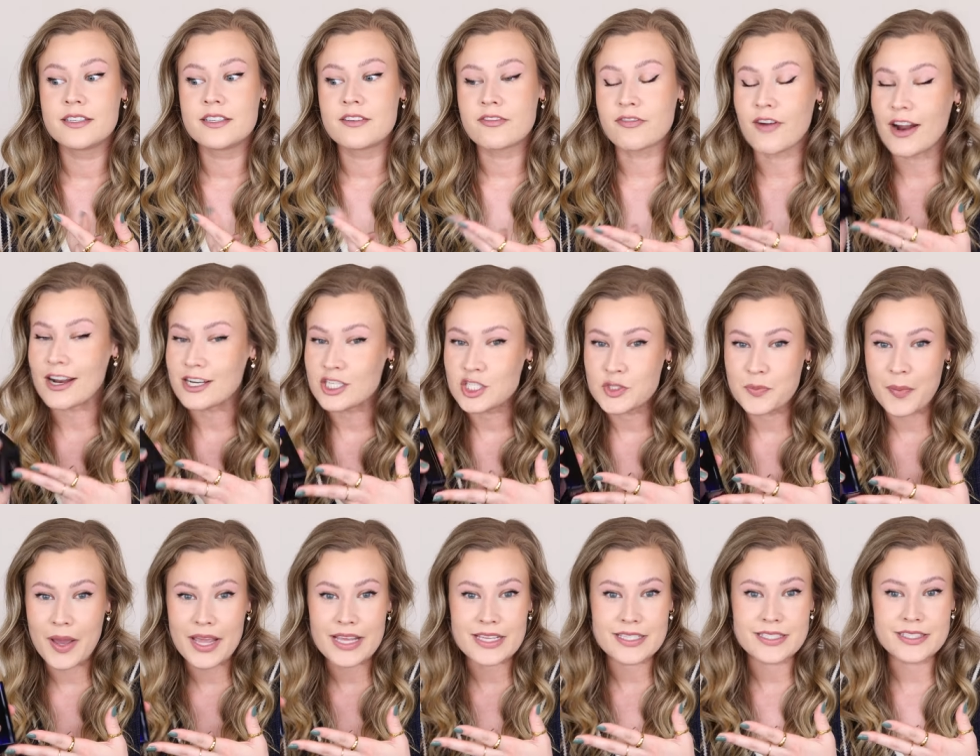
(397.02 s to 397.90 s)
fresh,
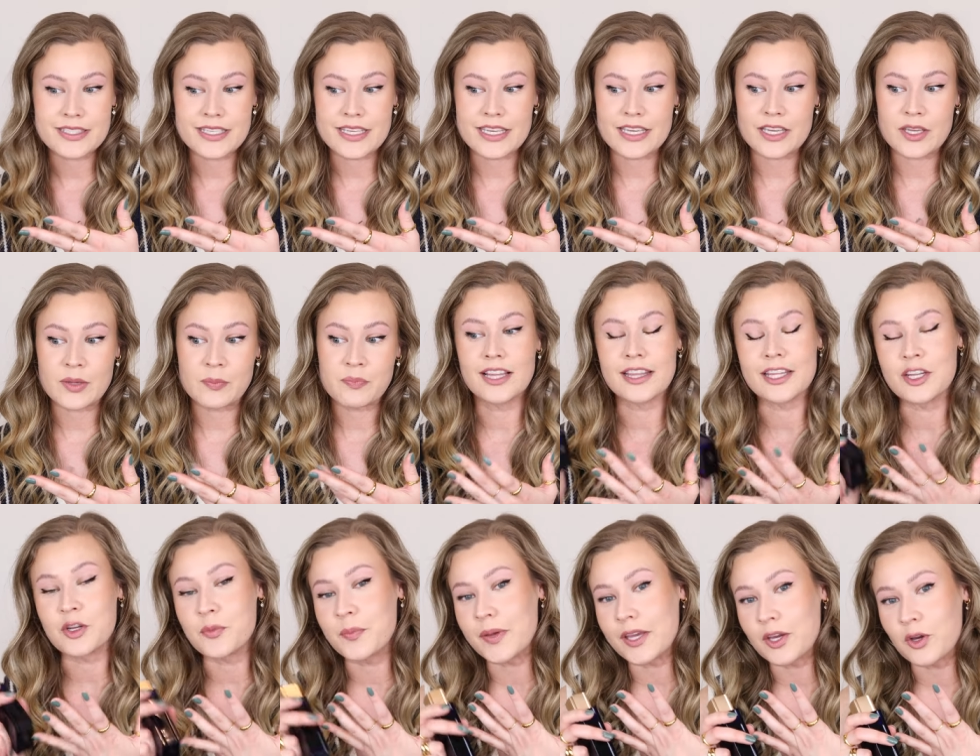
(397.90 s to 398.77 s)
spicy, a
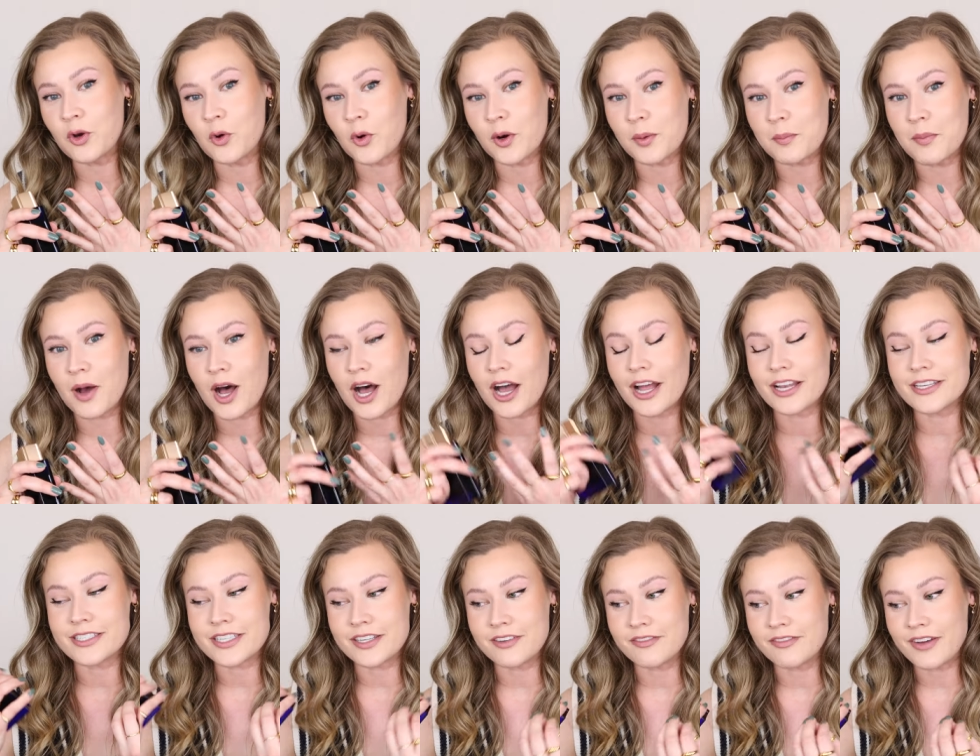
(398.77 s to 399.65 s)
little bit
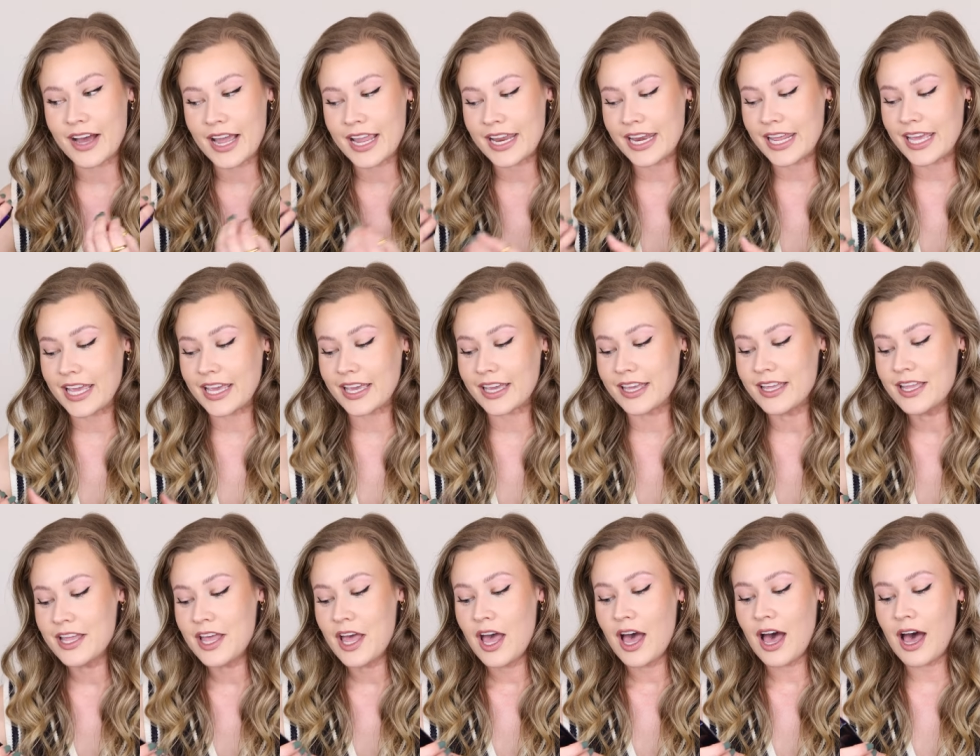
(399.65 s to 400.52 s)
gourmand, inviting.
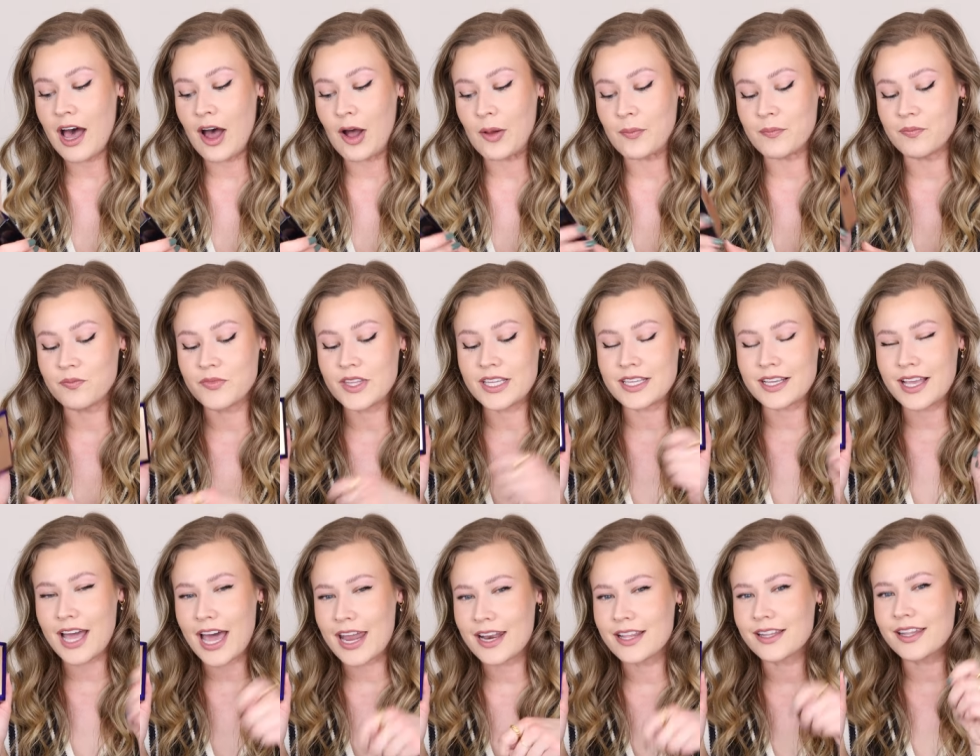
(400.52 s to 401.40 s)
Um,
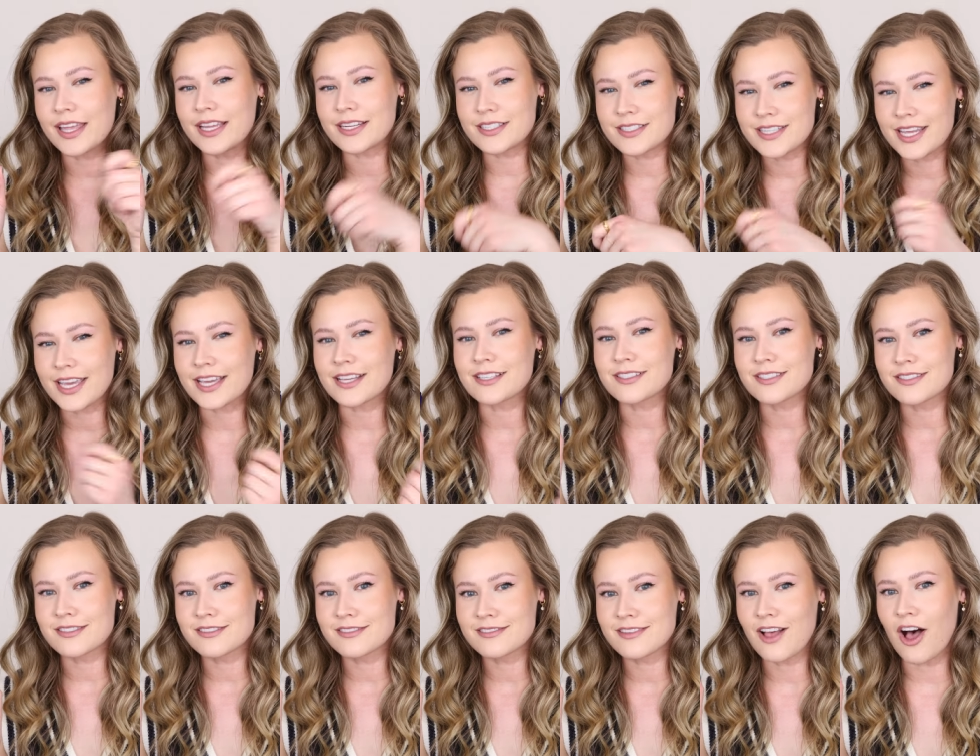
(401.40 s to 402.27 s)
it kind of like
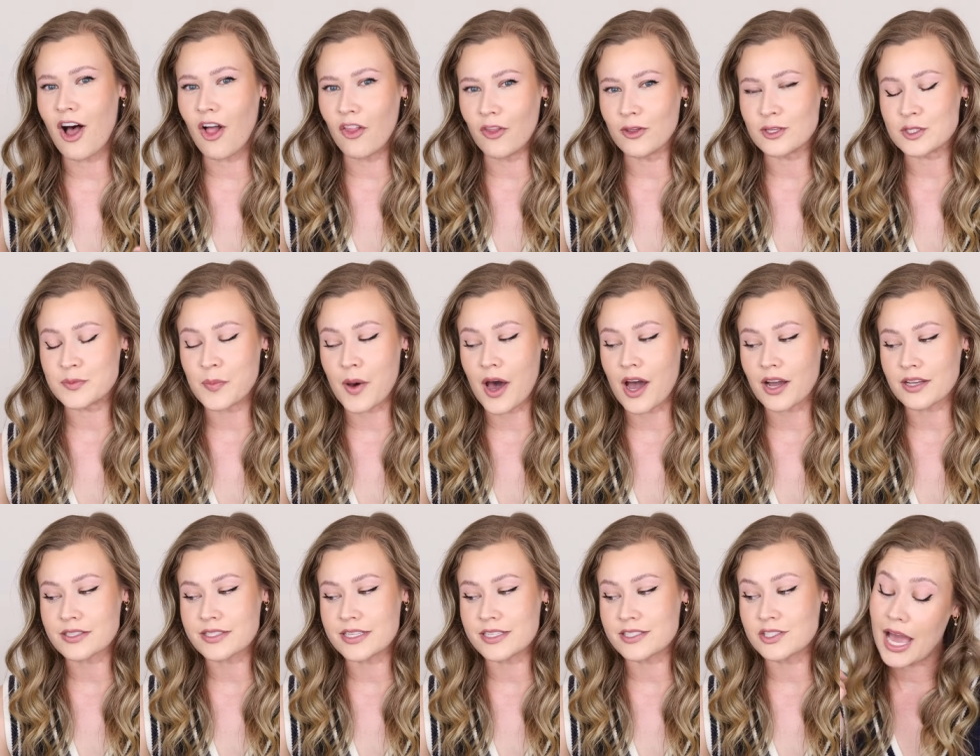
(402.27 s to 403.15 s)
ticks all those
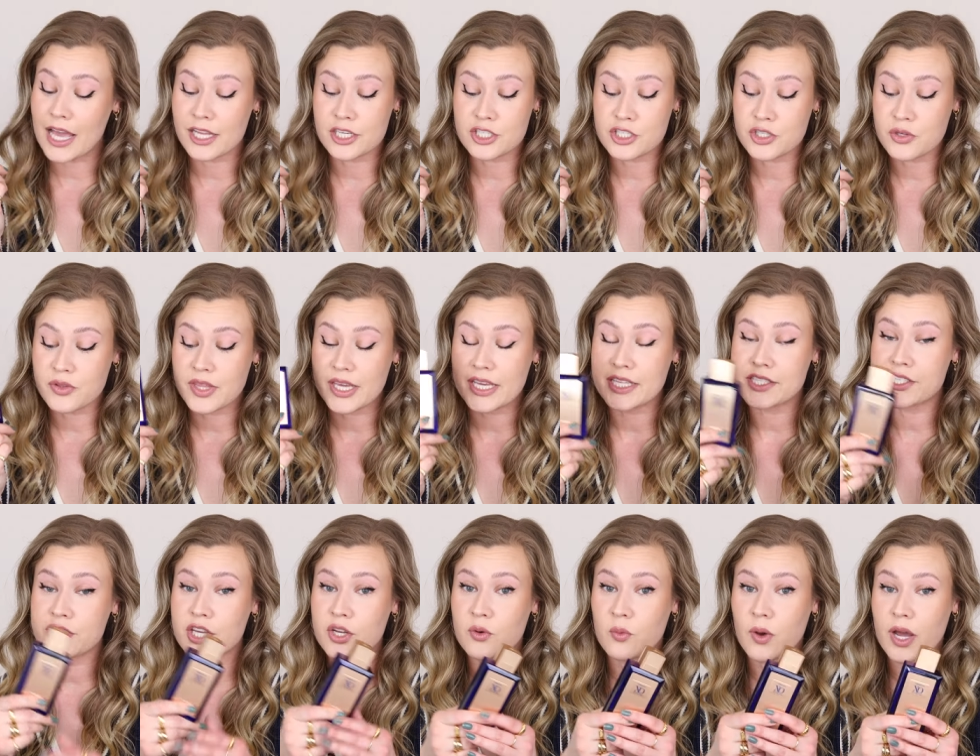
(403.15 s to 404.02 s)
boxes. I do think
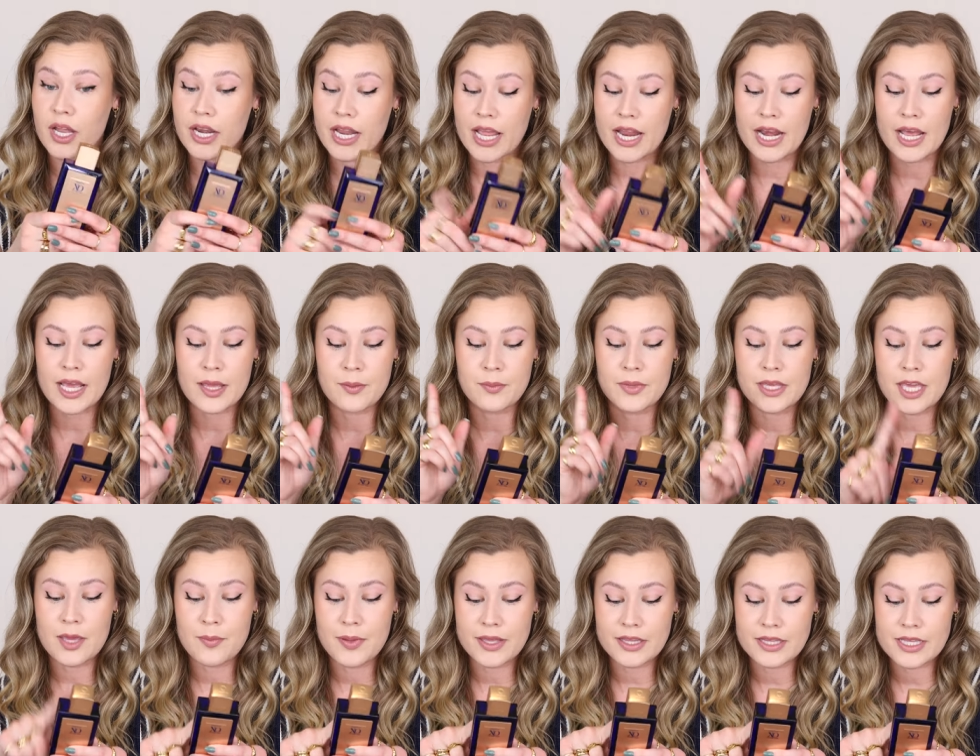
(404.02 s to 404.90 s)
it's a good one, and I am
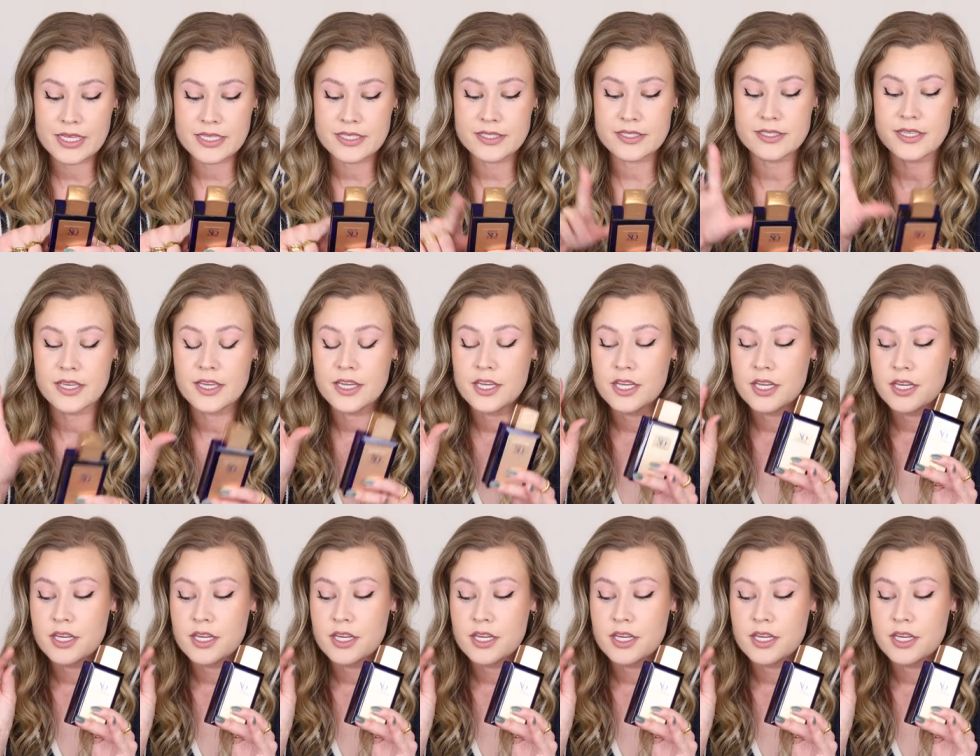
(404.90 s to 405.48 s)
keeping this